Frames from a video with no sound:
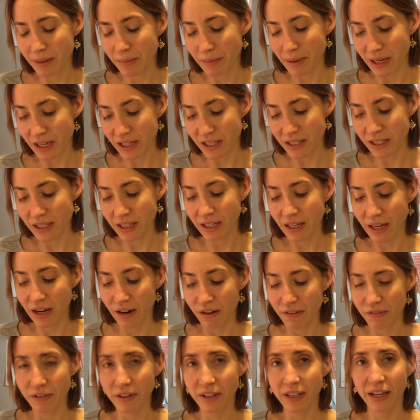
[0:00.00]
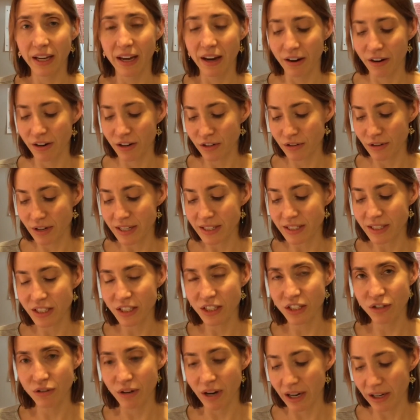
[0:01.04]
the patient and carefully characterize the
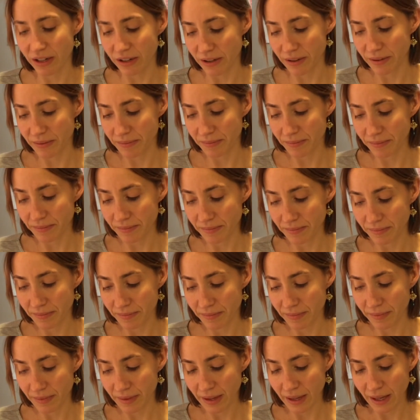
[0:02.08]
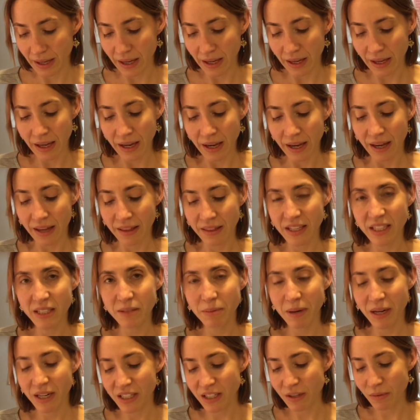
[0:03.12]
stridor. In this
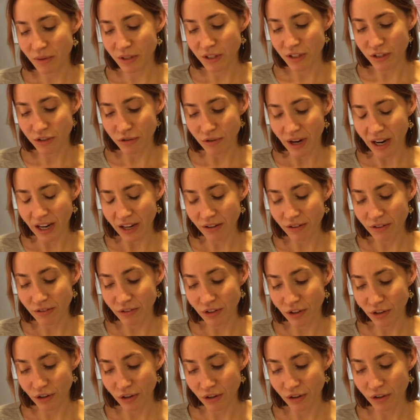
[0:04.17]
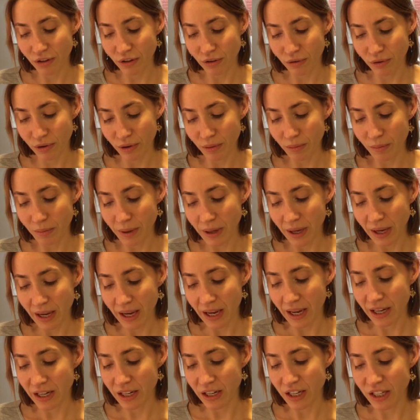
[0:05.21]
patient with stridor and recurrent croup
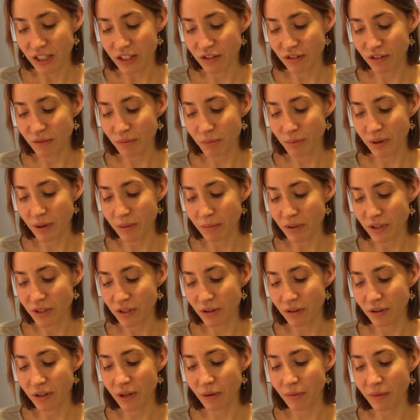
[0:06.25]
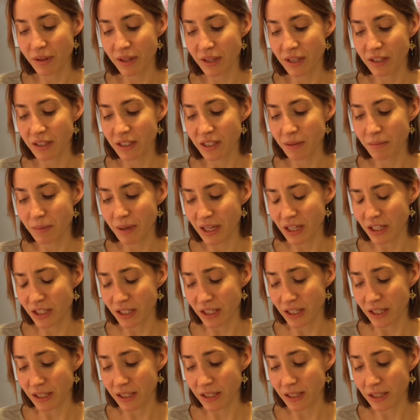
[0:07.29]
and a history of prematurity with
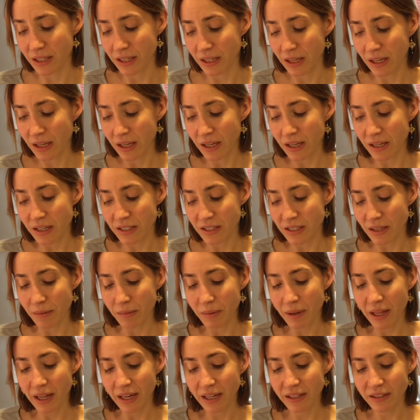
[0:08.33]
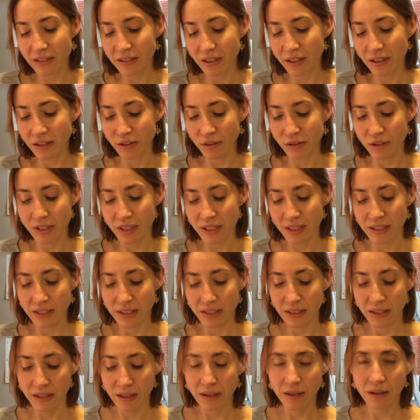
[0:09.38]
intubation, subglottic
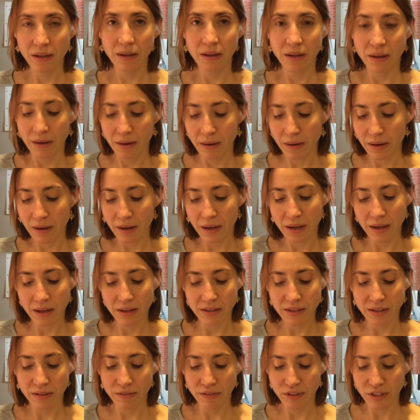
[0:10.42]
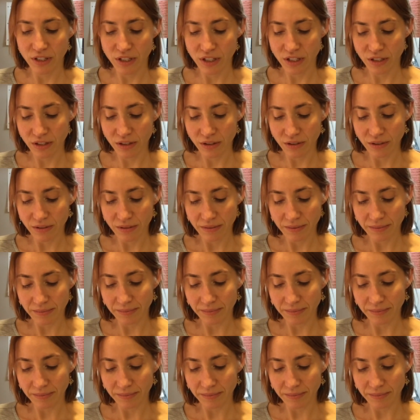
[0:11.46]
stenosis is of concern.